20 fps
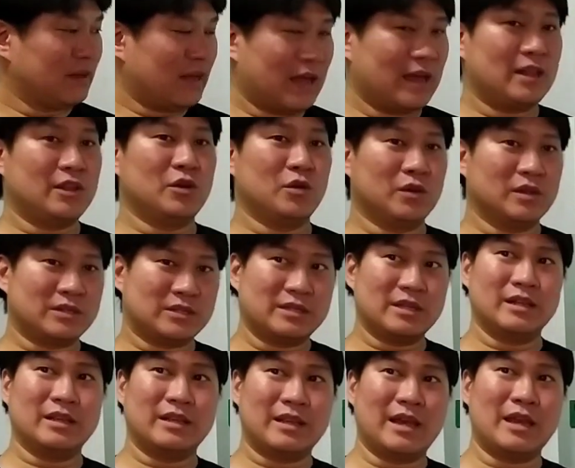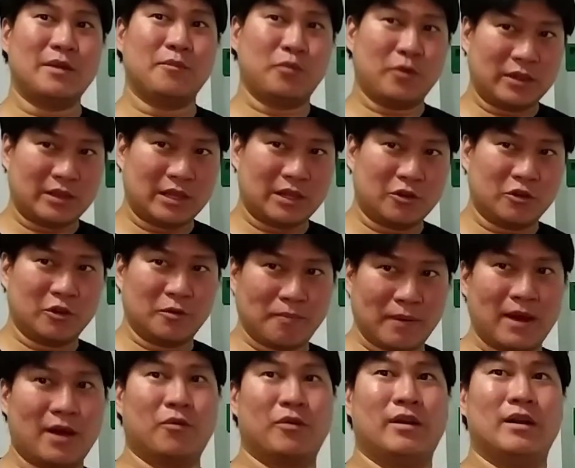and you will still gain pretty good
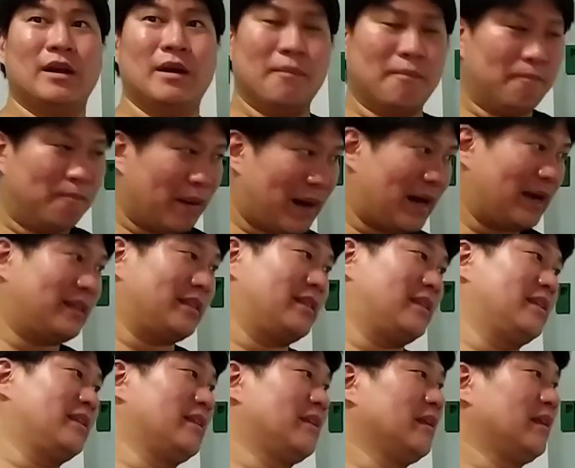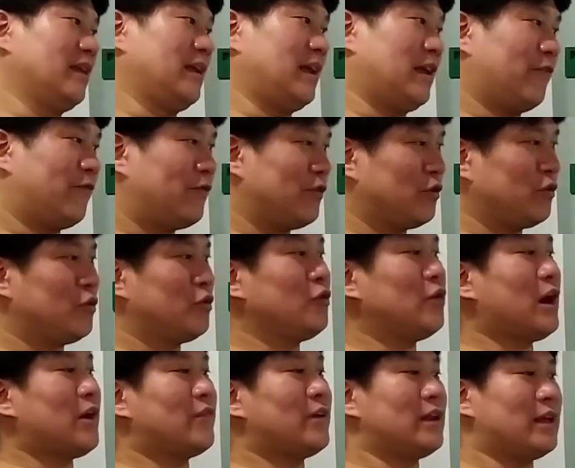power. But if you do
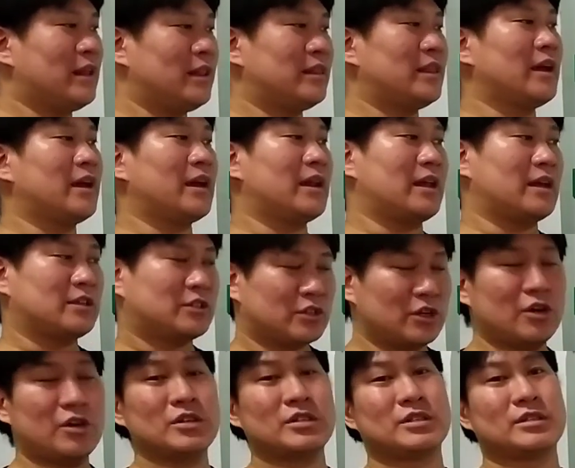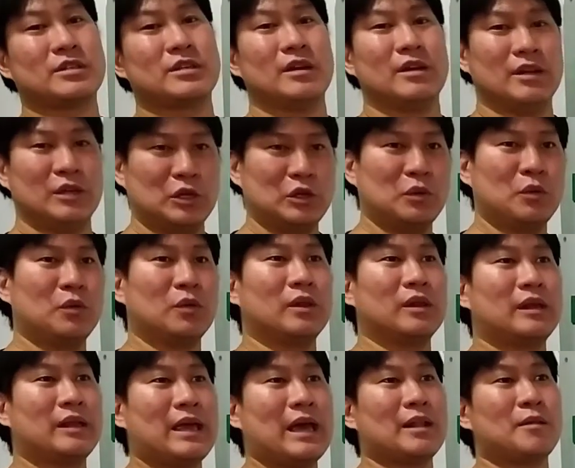have an intake and exhaust, you
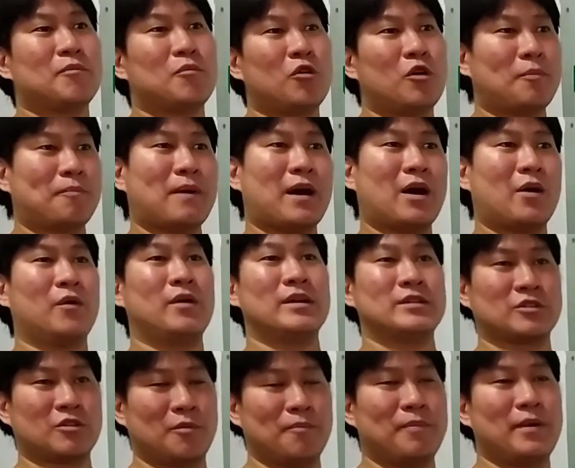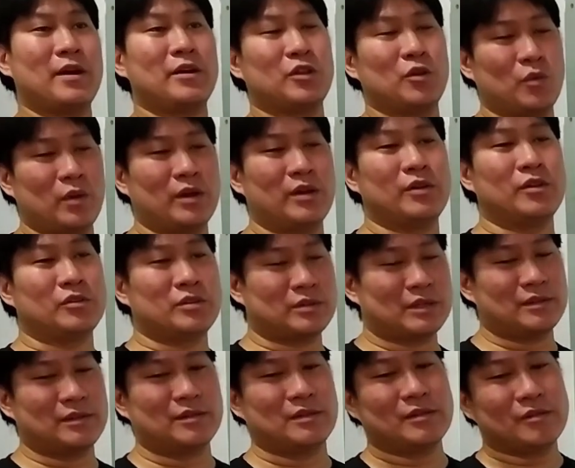will get more power as compared to when you
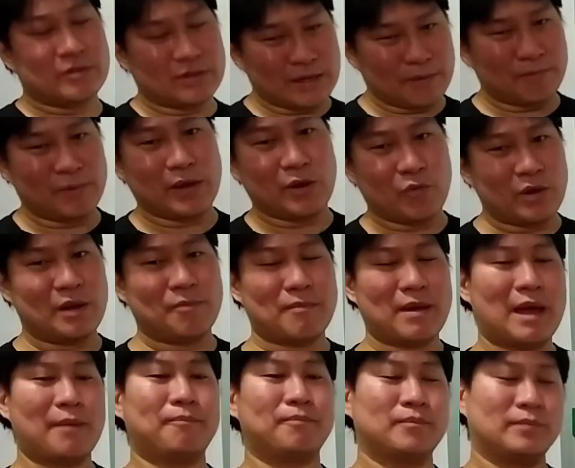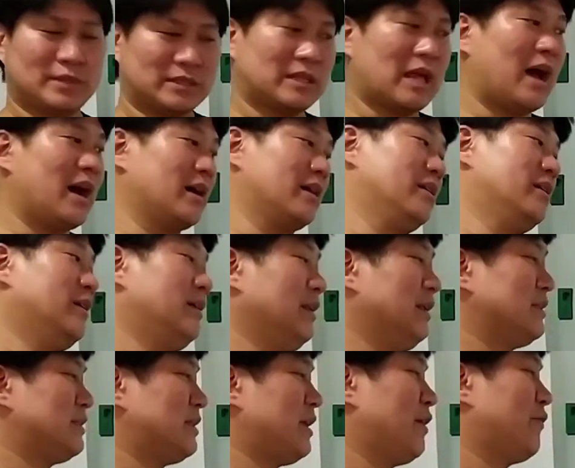simply remap stock.
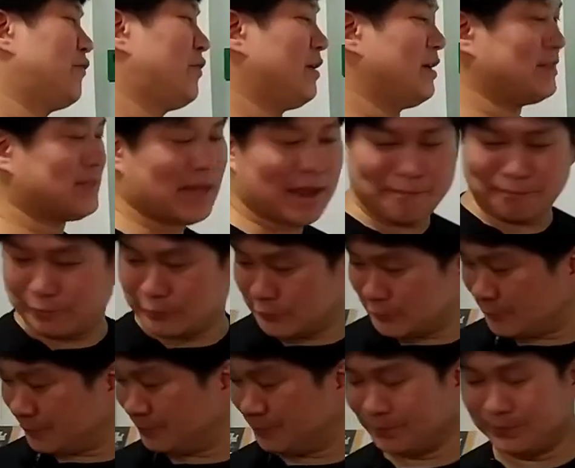Let's take for example,